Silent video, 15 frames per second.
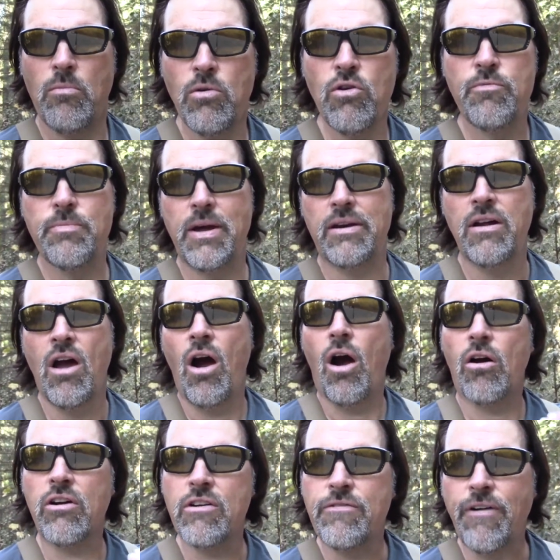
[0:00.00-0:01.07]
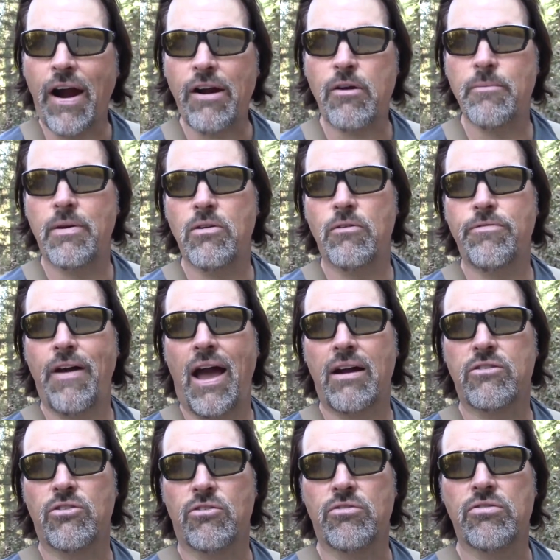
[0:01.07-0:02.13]
movement are environmental
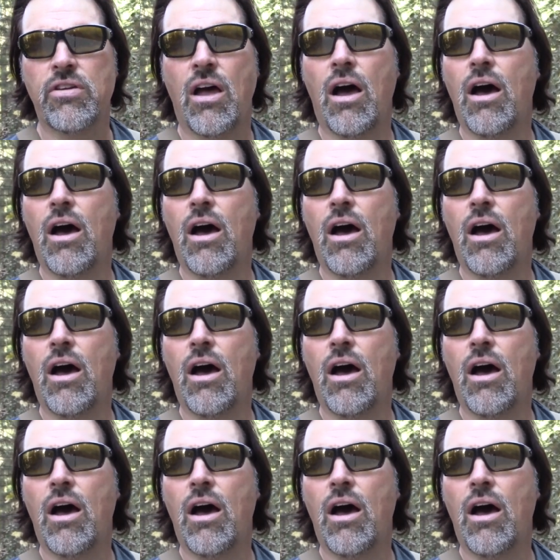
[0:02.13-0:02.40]
factors.